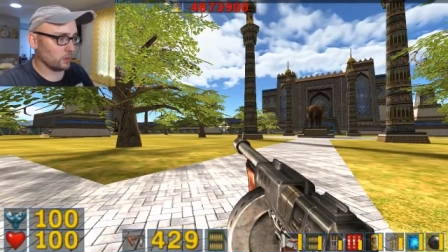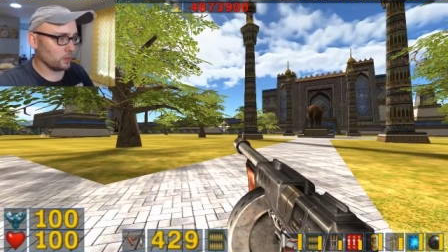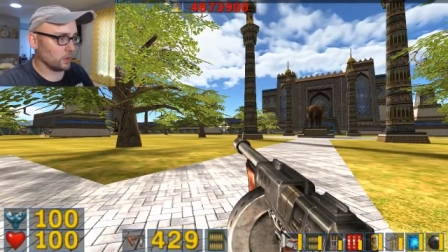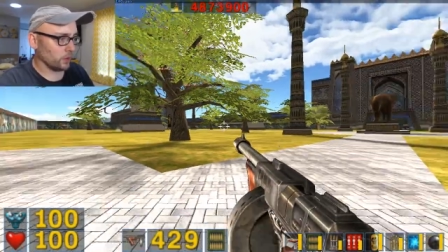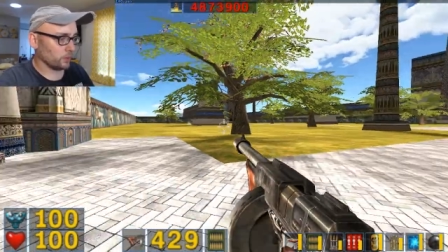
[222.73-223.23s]

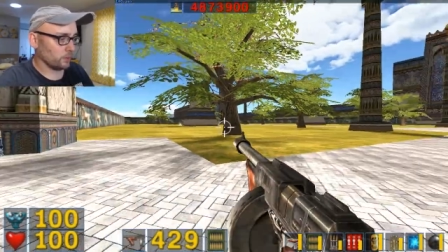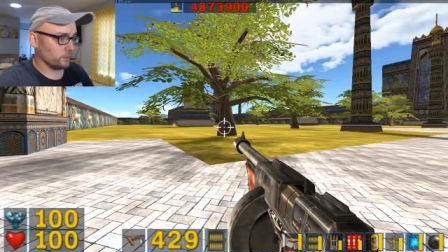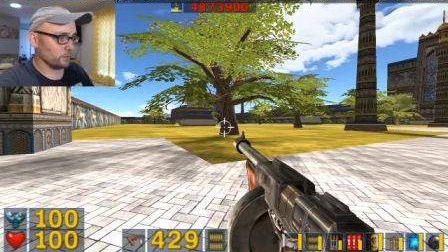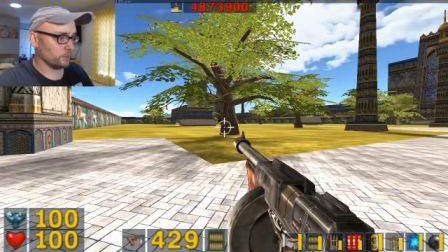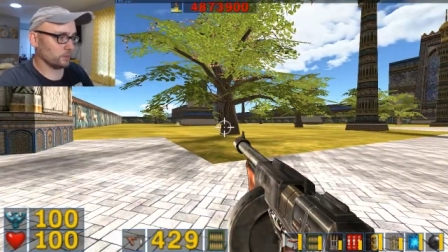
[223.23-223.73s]
Oh.
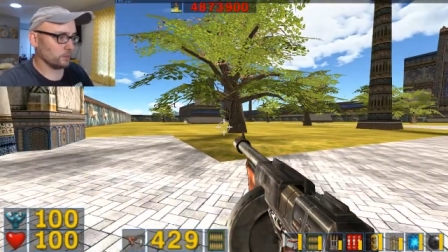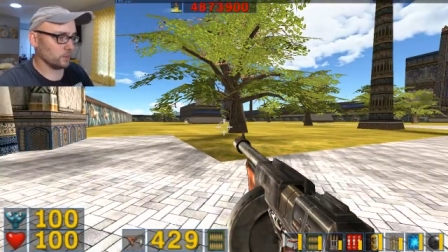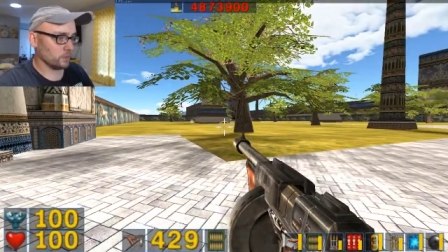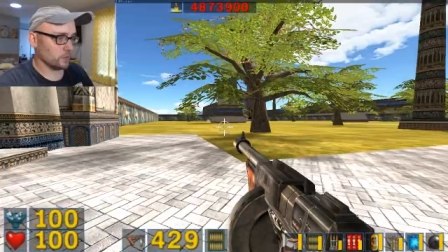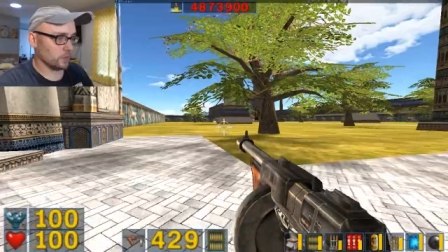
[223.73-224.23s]

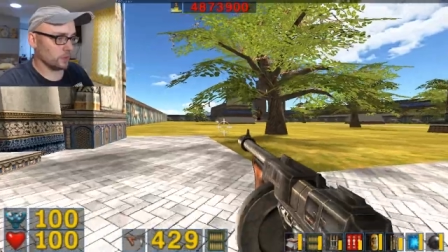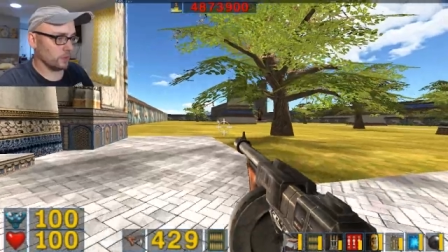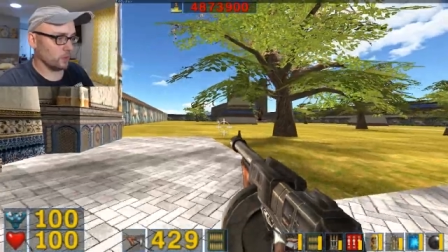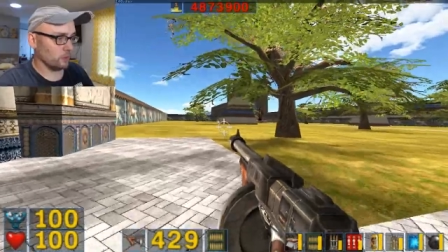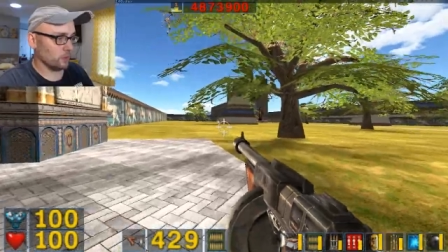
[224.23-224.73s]

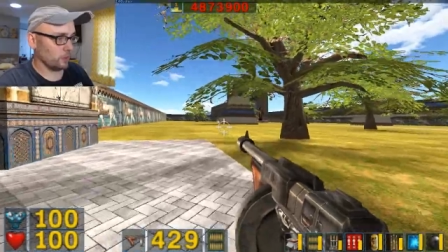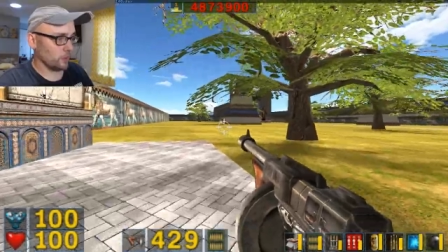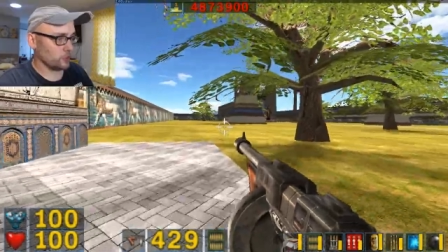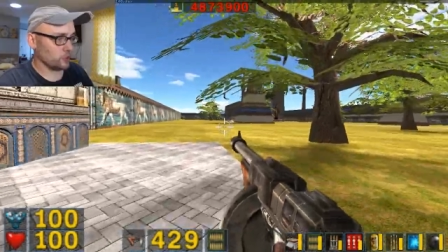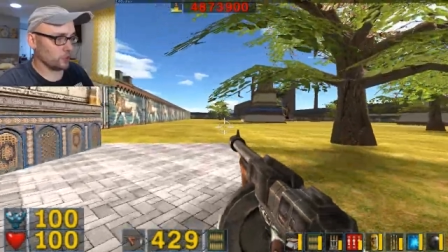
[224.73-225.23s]
I really want to
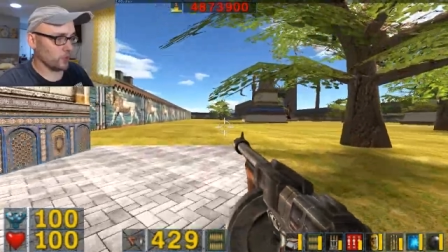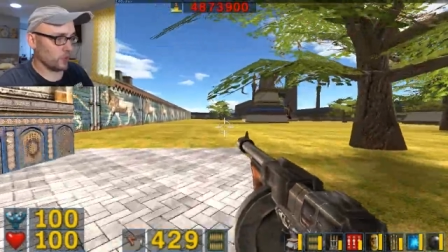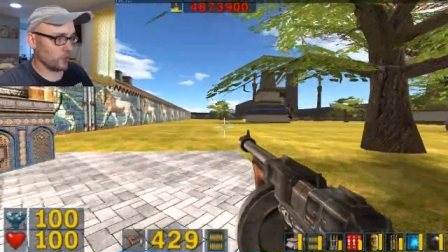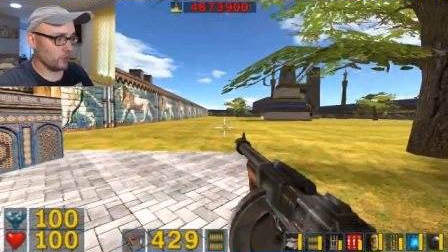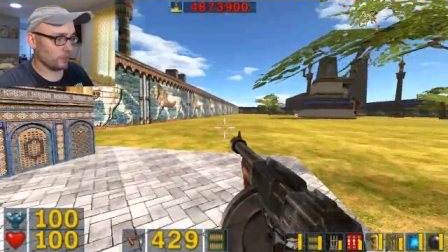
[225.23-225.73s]
shoot that
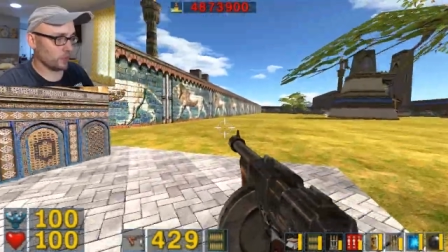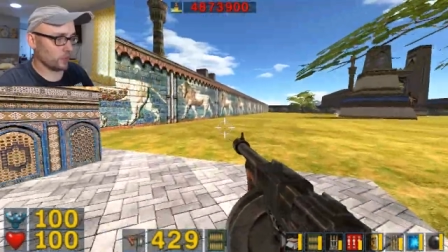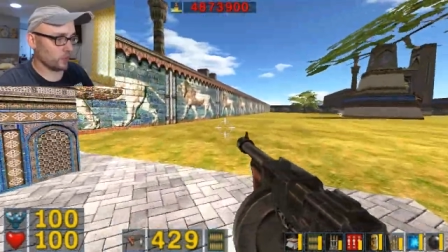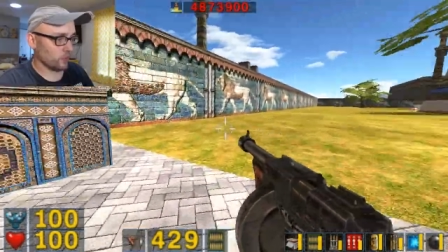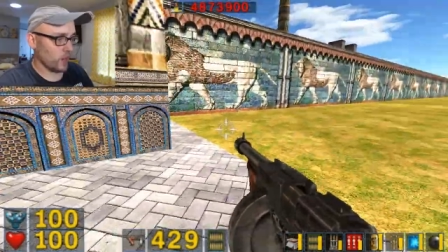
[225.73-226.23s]
elephant with
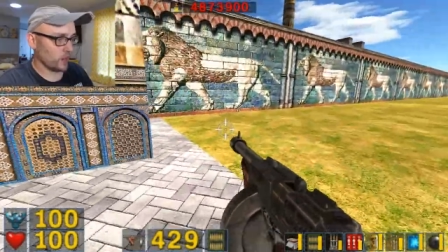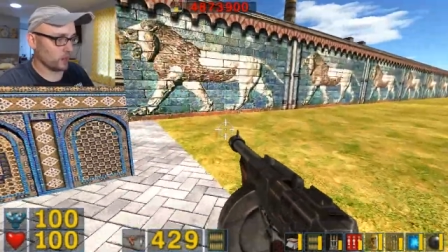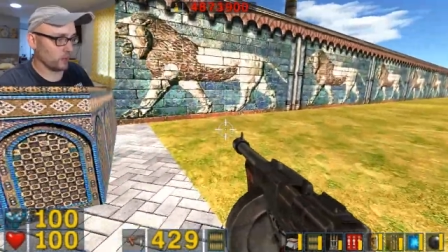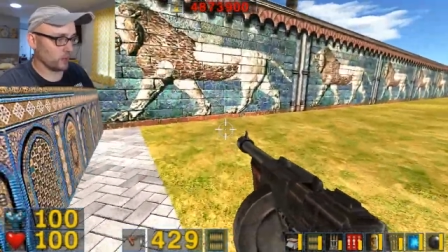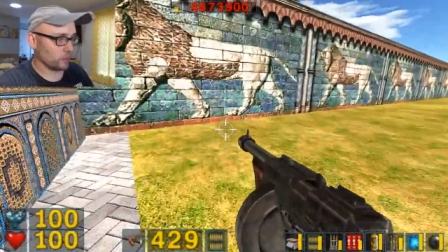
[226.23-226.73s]
a
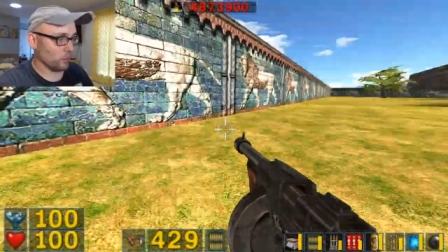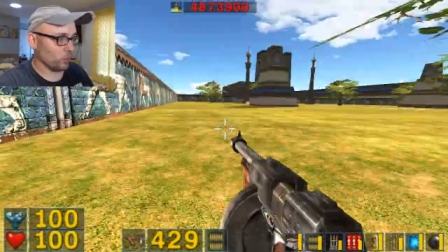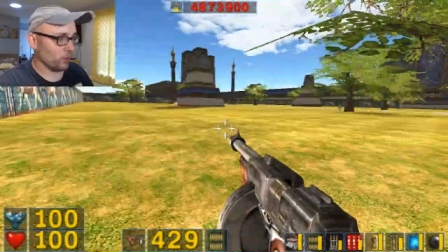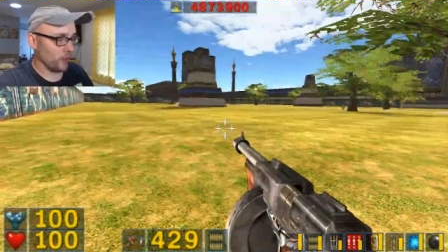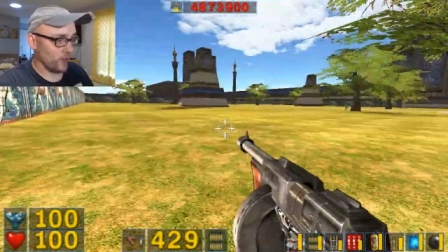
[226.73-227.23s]
rocket, like, more
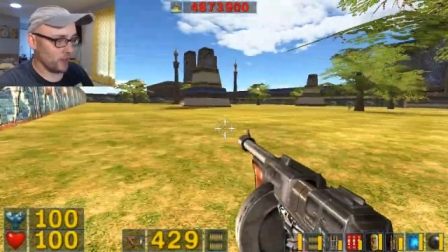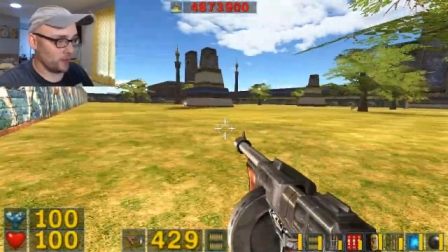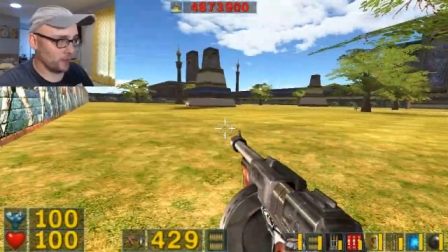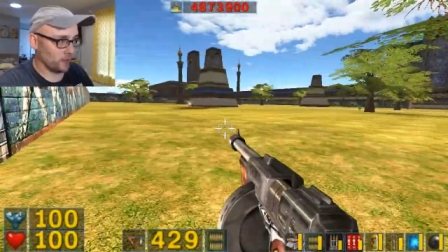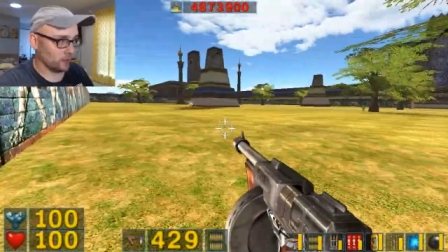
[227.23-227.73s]
than
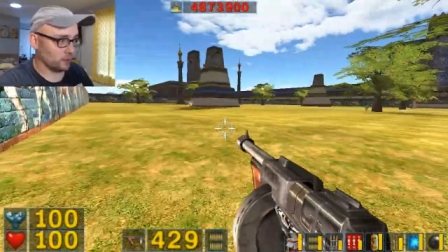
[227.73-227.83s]
anything.